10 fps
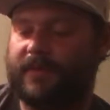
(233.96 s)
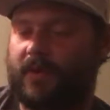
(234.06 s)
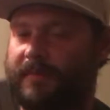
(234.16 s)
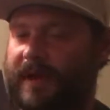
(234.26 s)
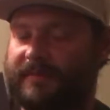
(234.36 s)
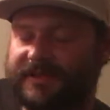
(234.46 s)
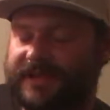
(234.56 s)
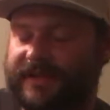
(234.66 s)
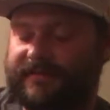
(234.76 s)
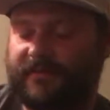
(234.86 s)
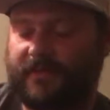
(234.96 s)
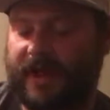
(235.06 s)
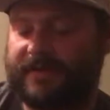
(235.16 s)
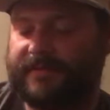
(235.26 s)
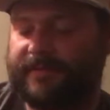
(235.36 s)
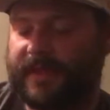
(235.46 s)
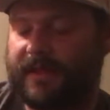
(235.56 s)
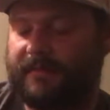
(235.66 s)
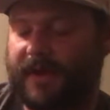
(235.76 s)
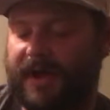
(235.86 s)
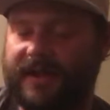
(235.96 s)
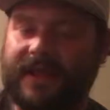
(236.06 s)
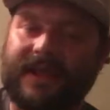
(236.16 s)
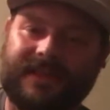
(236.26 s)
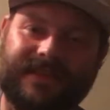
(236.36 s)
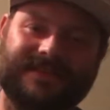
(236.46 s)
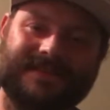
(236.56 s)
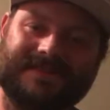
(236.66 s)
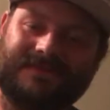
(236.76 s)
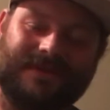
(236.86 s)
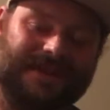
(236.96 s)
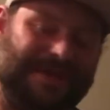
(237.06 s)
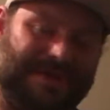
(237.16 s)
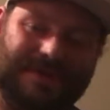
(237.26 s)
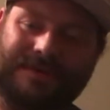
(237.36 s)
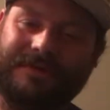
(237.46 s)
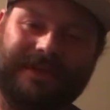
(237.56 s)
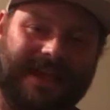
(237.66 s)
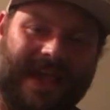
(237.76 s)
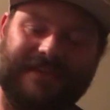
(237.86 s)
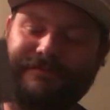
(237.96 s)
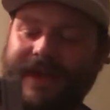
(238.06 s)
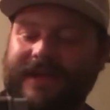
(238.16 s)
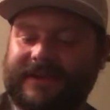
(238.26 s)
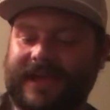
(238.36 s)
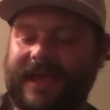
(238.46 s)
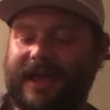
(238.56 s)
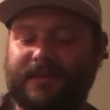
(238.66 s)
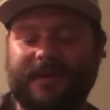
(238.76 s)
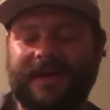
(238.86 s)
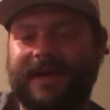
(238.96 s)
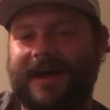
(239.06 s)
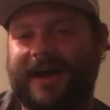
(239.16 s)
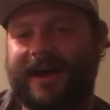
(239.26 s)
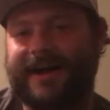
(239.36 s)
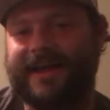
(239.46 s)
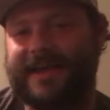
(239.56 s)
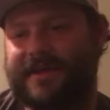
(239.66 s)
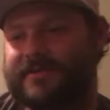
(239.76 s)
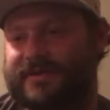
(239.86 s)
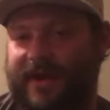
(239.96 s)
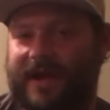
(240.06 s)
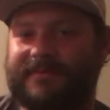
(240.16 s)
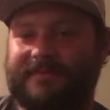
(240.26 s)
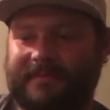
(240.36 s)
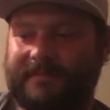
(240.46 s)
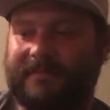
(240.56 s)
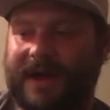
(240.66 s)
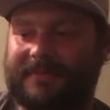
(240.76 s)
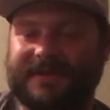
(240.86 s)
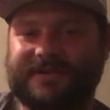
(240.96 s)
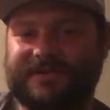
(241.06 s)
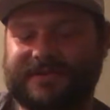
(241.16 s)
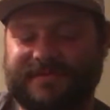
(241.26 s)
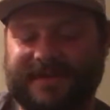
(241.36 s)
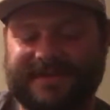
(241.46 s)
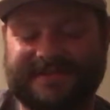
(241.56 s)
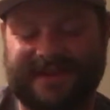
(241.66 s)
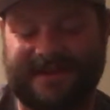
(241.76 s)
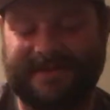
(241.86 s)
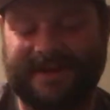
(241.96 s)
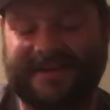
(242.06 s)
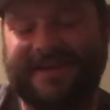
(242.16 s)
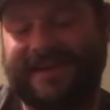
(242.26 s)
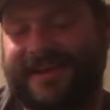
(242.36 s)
or published it rather. But this is a really cute caveman game. He goes around bopping dudes with his stomach.